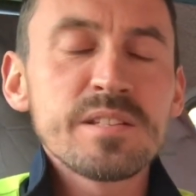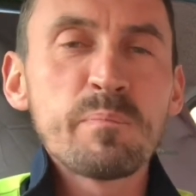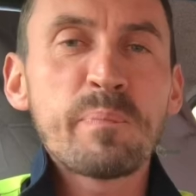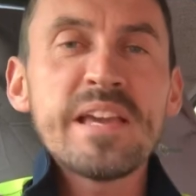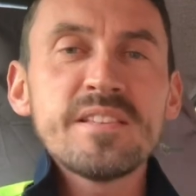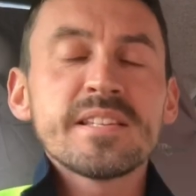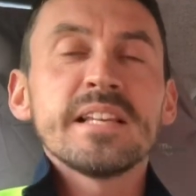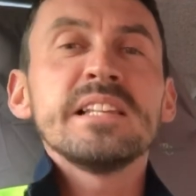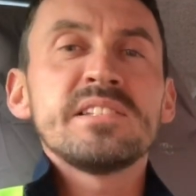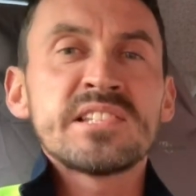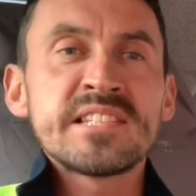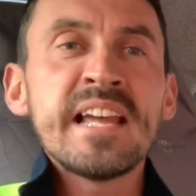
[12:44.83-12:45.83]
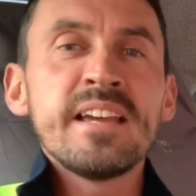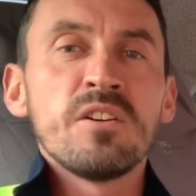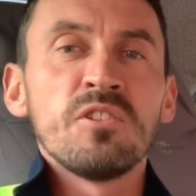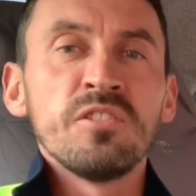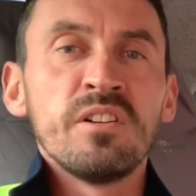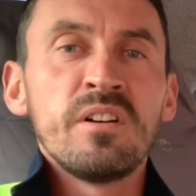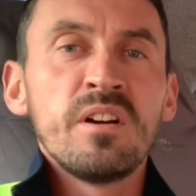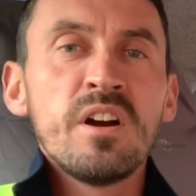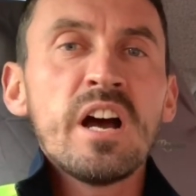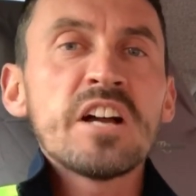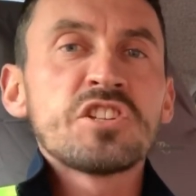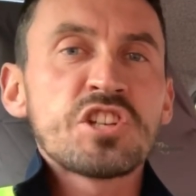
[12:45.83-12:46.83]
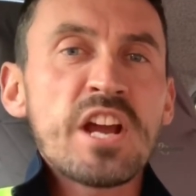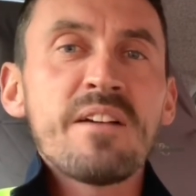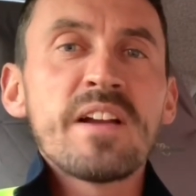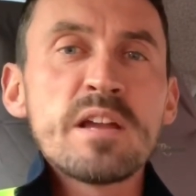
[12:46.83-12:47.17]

basically steal a charity